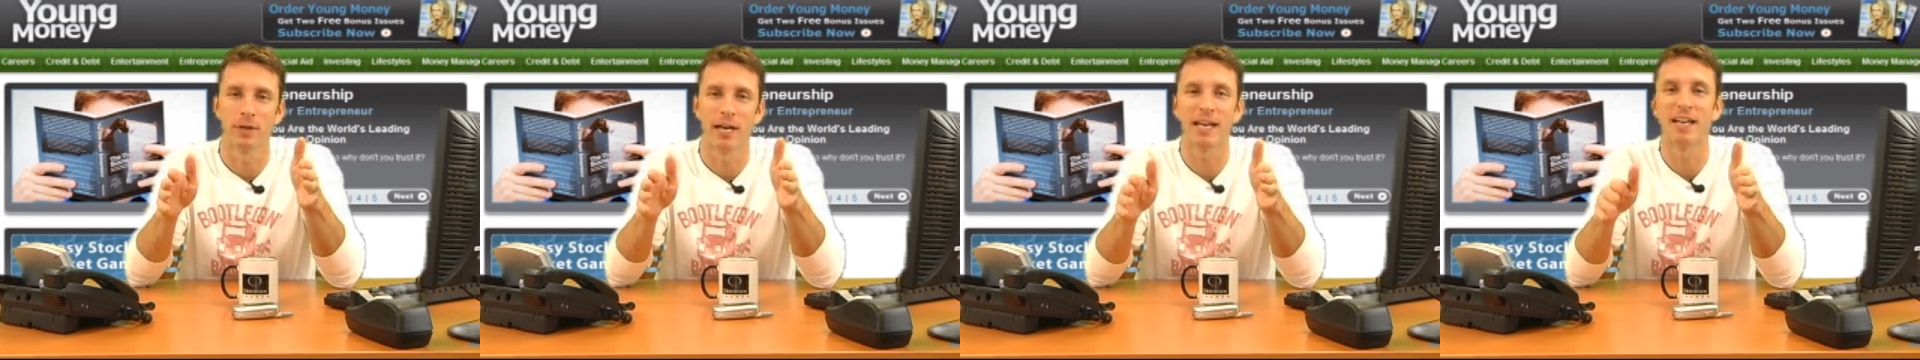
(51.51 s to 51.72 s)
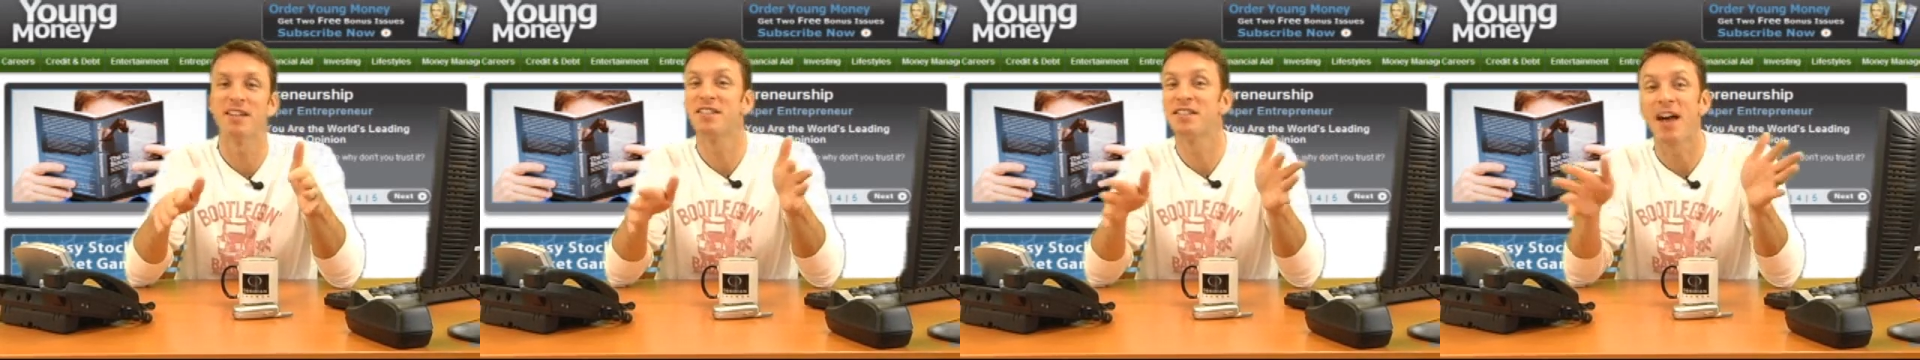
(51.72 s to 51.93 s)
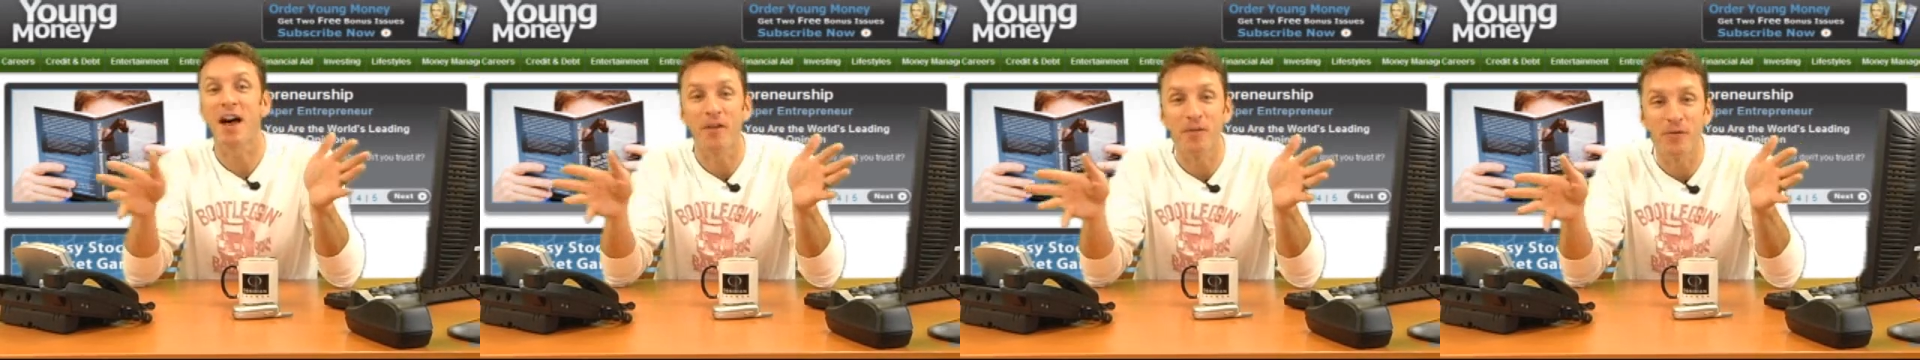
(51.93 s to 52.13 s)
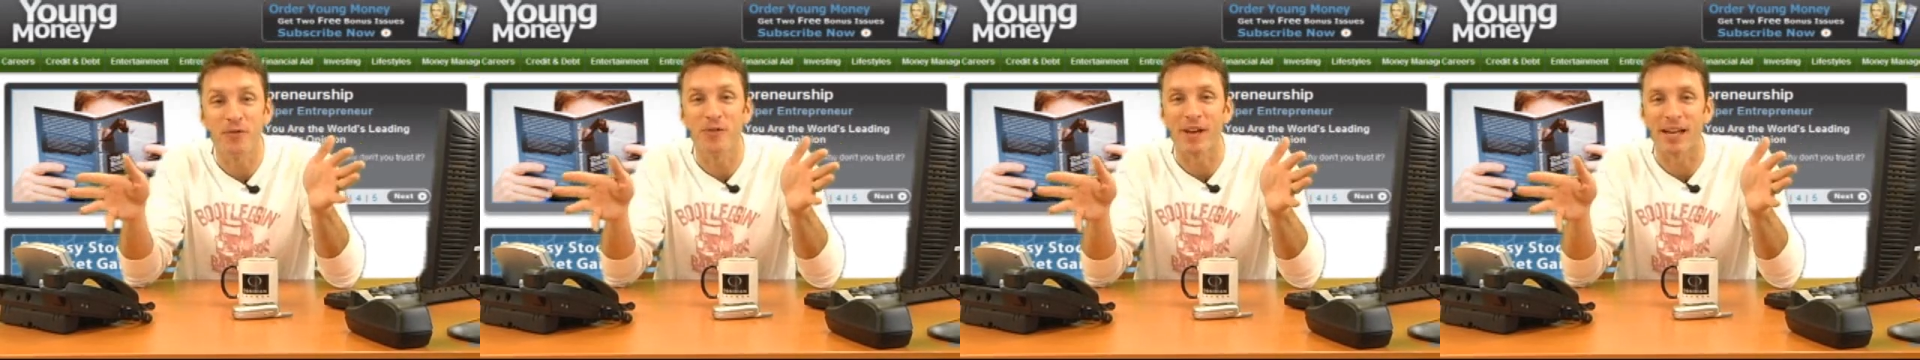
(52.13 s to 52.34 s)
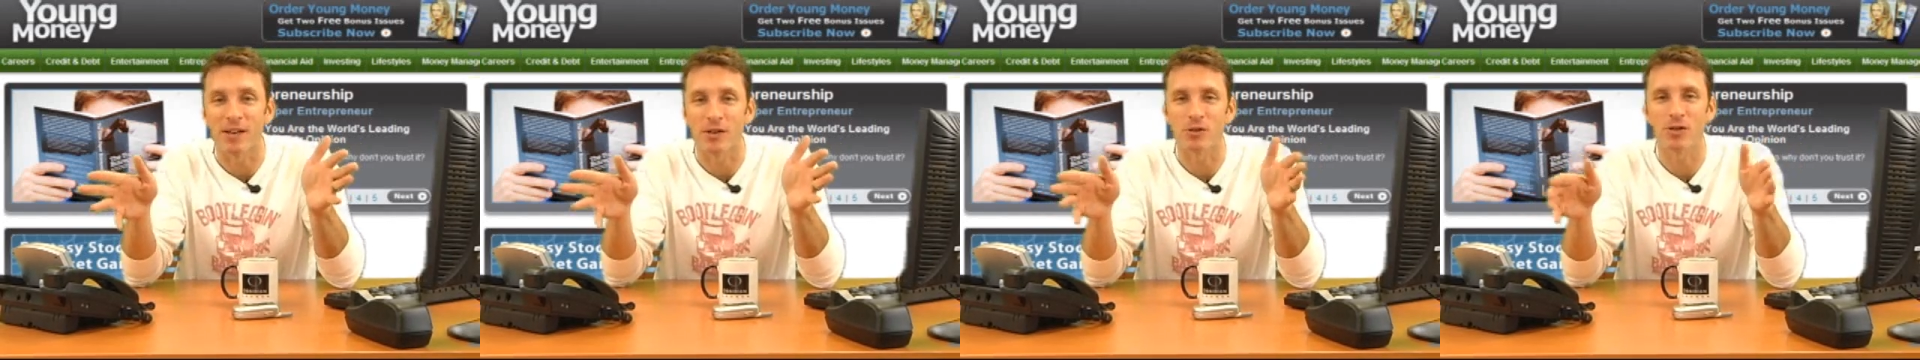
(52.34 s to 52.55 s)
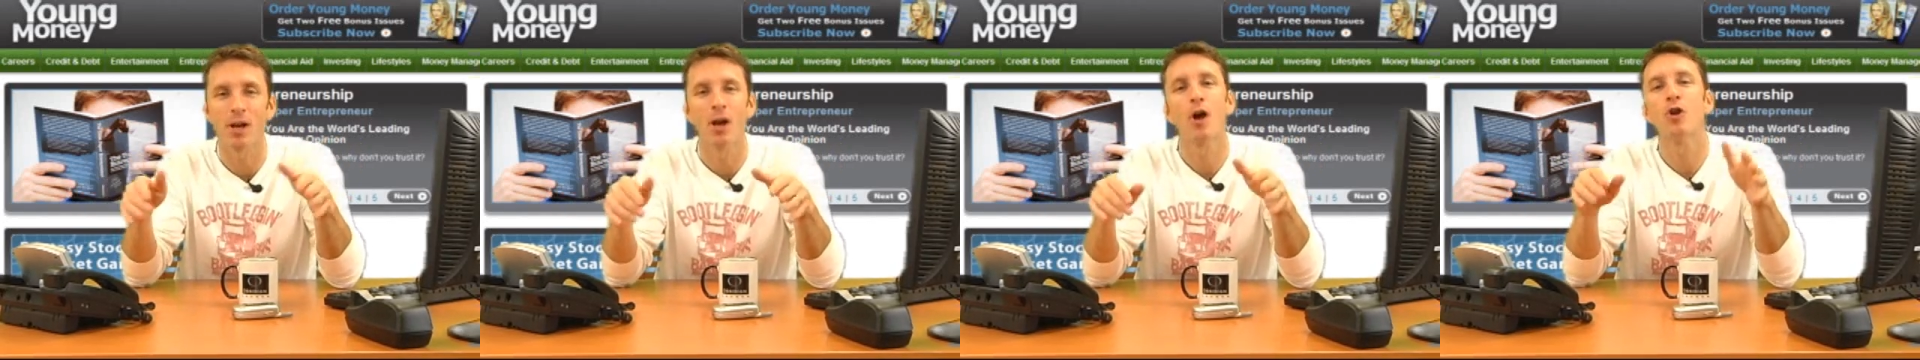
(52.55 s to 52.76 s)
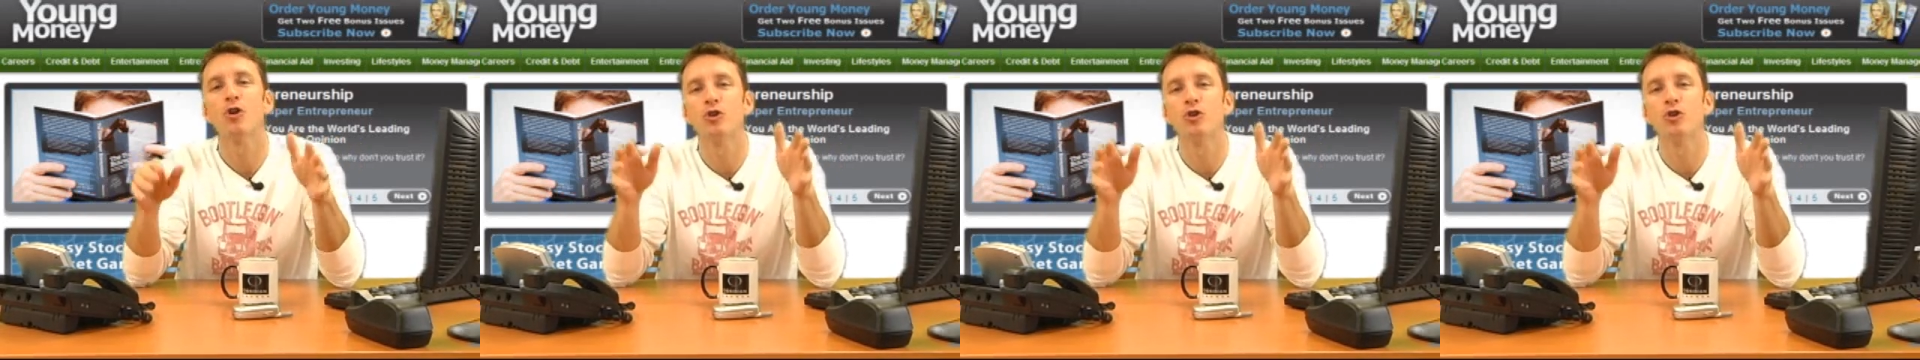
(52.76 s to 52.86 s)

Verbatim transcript: in a sunfish.